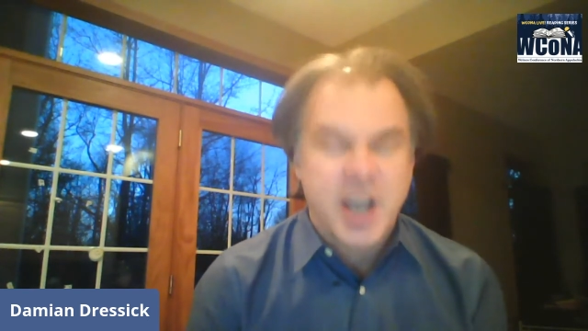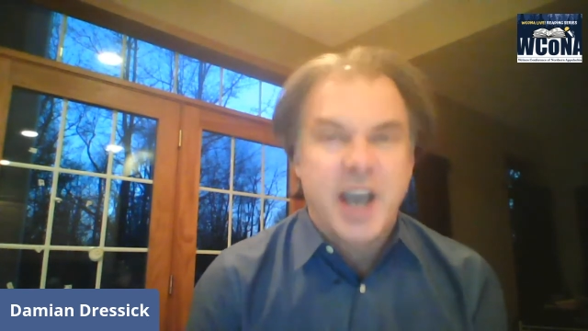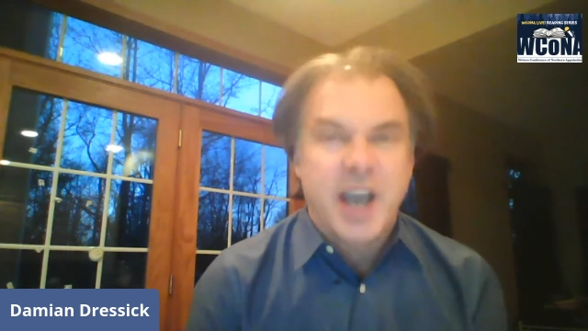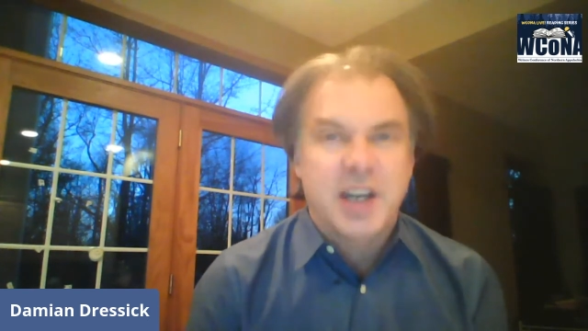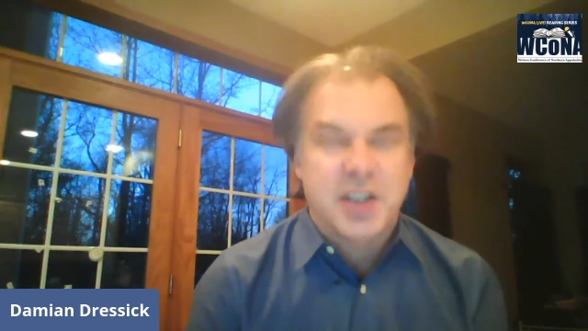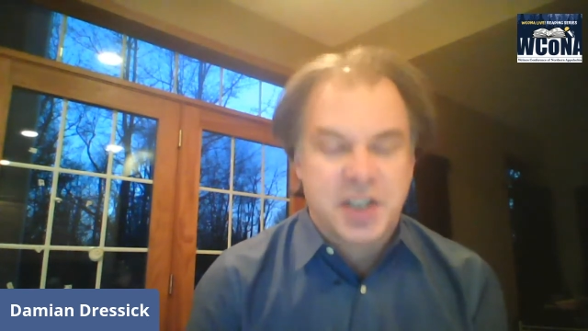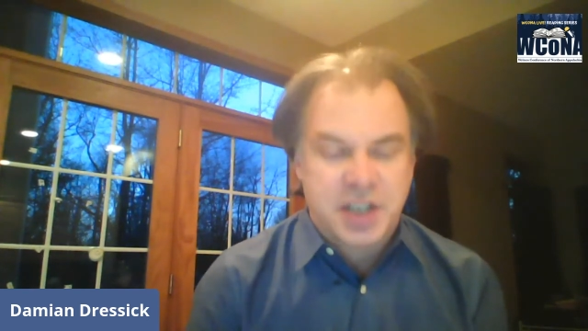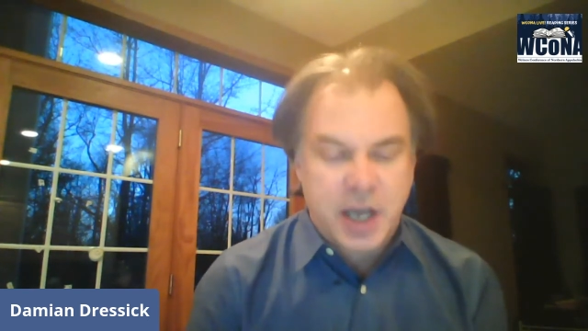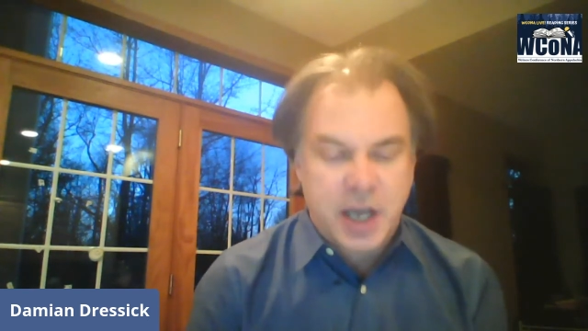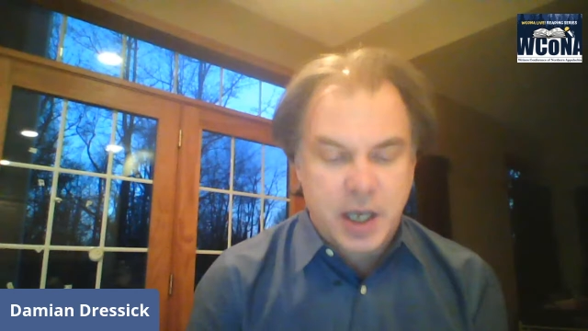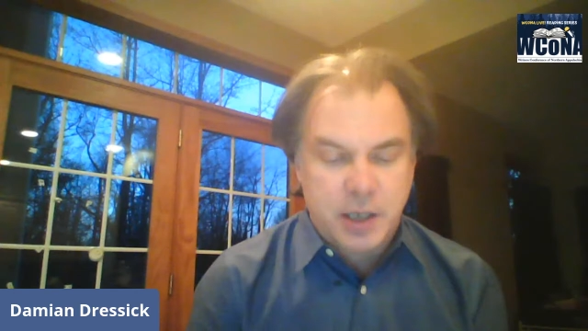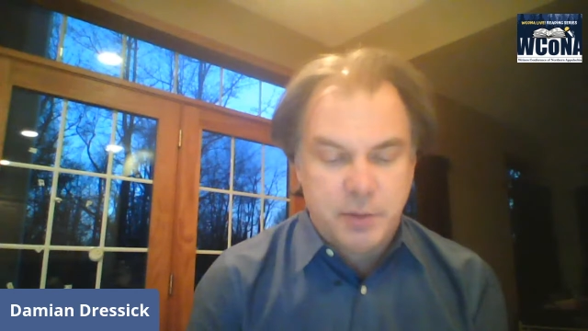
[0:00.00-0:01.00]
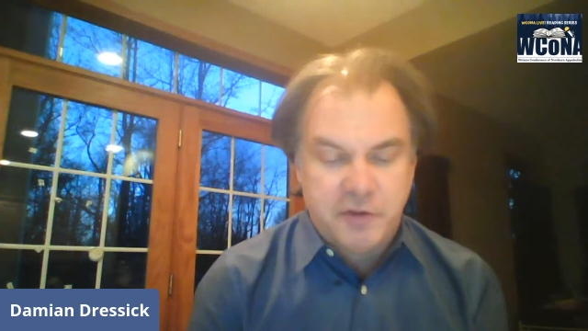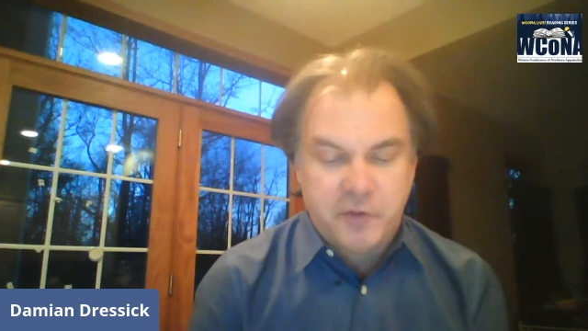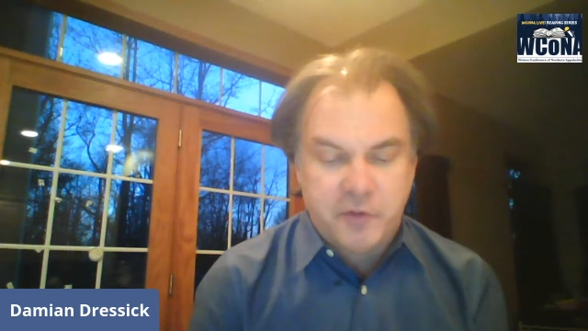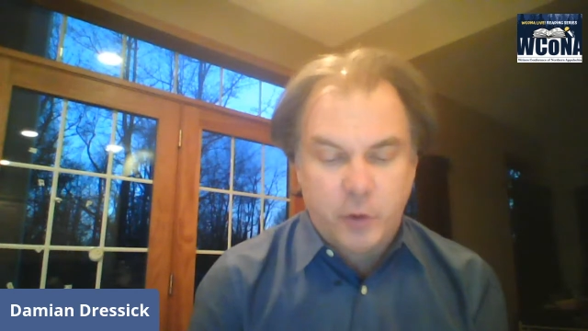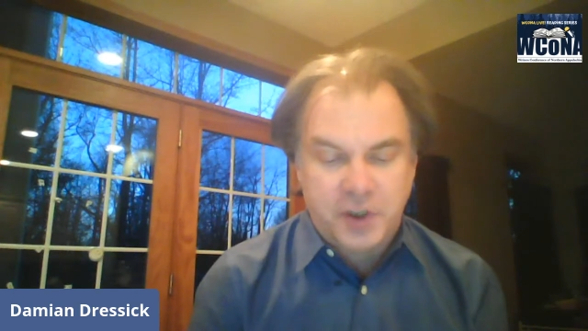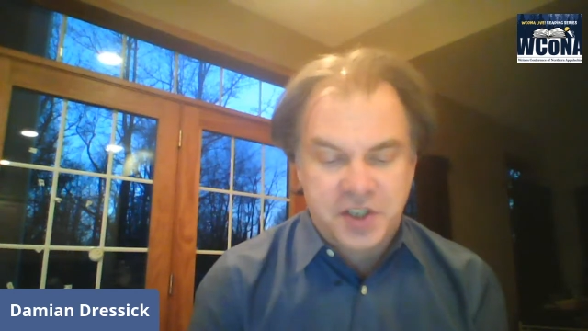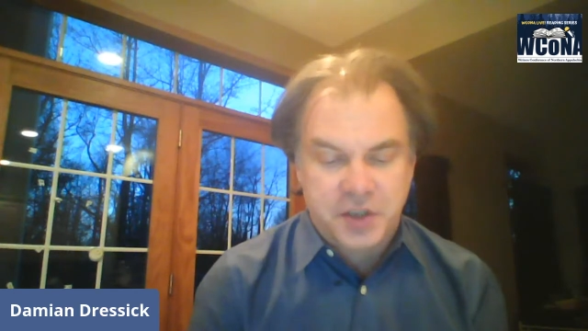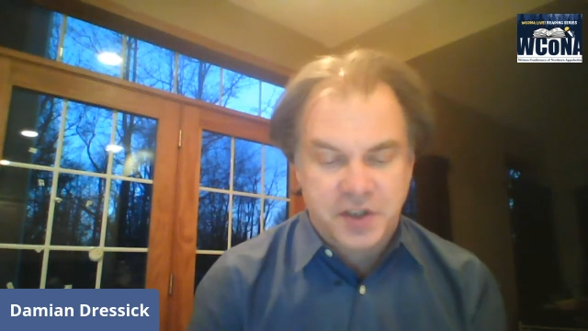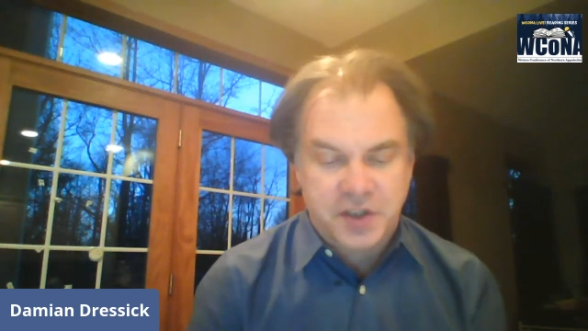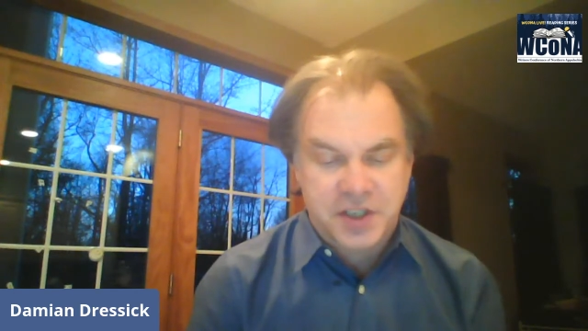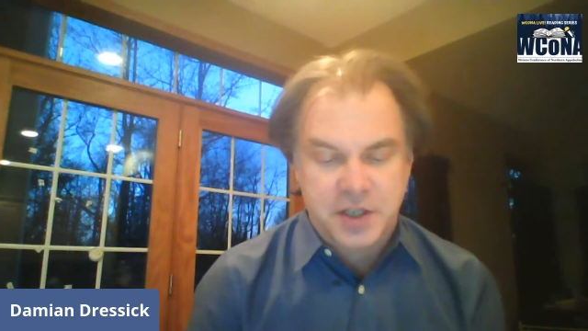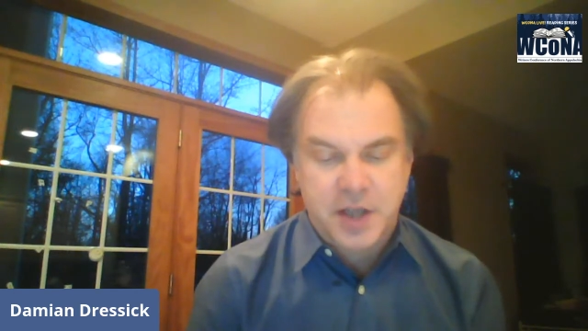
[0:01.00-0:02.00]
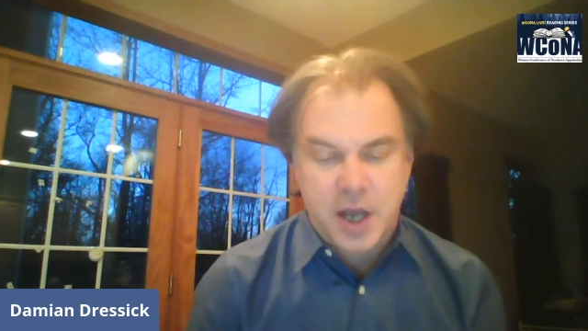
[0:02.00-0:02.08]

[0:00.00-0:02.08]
and instead be forced to listen to that